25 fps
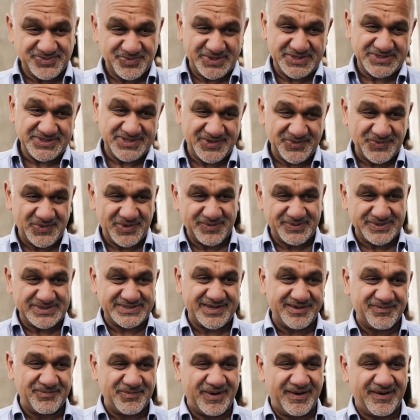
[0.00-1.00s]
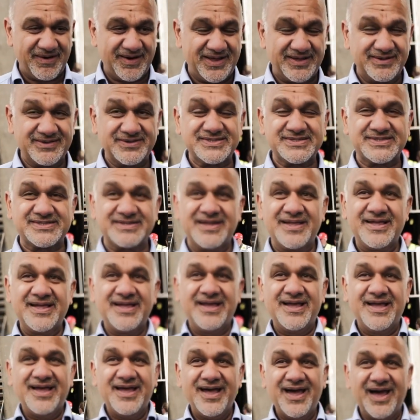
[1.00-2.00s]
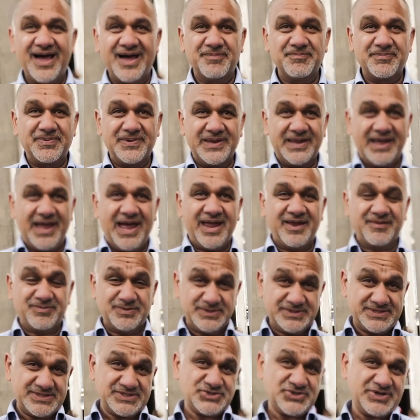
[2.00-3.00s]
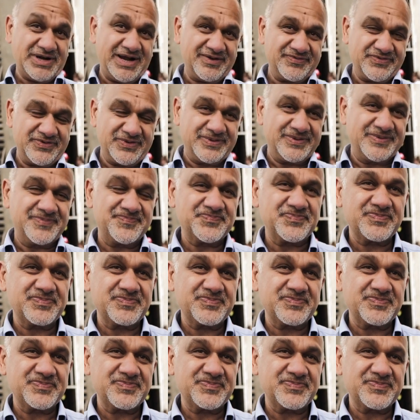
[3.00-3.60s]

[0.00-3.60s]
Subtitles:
wishing we were somewhere else and be able to travel.